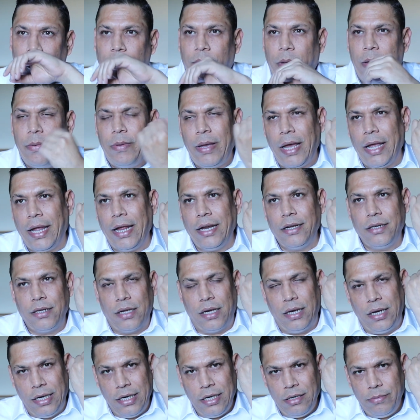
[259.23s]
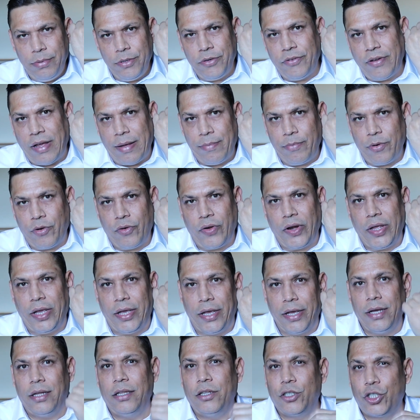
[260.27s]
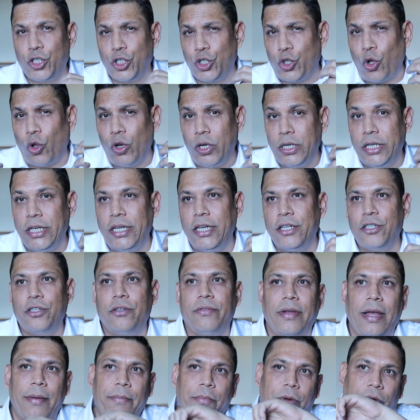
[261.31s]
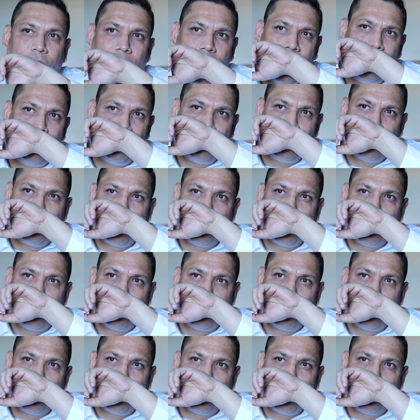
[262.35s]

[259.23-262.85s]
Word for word: Maybe I get a little bit of ambergris here, the saltiness of ambergris.